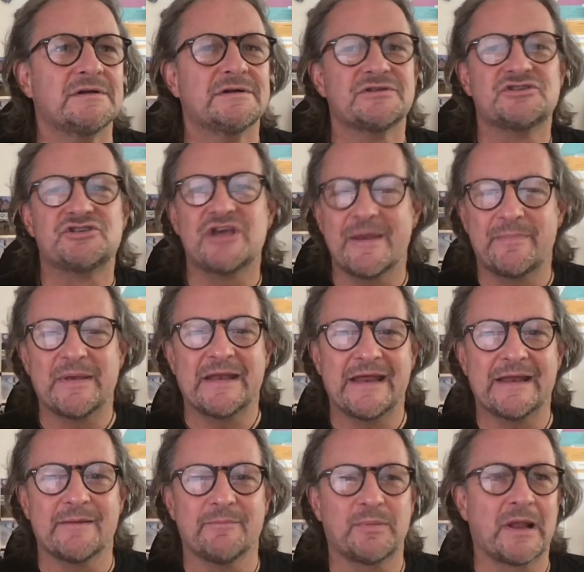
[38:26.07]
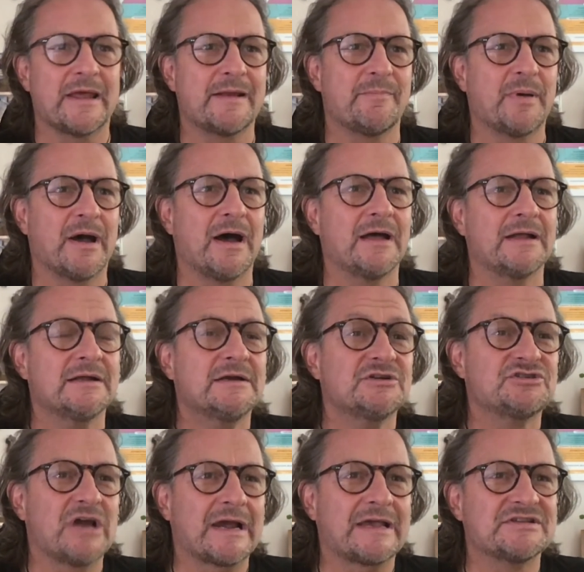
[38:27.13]
chipping in and playing a part.
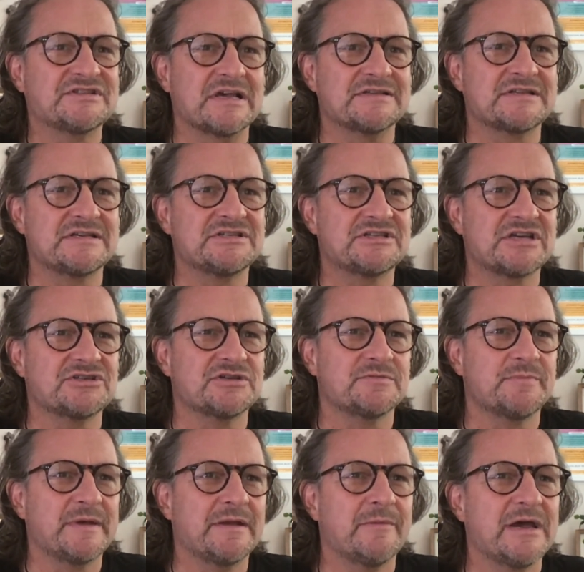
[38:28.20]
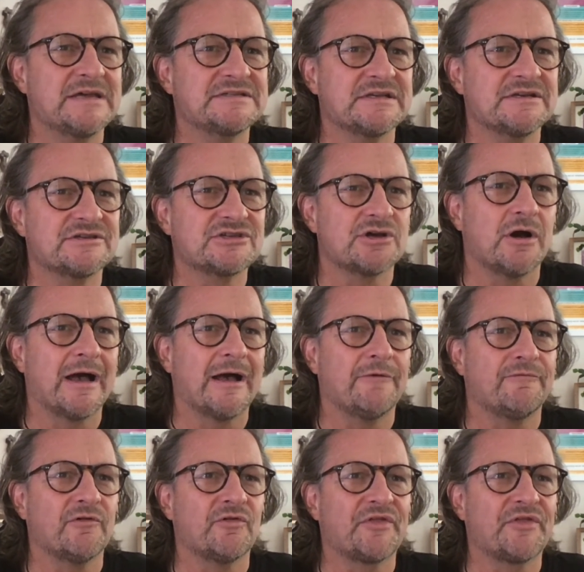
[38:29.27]
Jackie says, these sessions have been amazing, so helpful.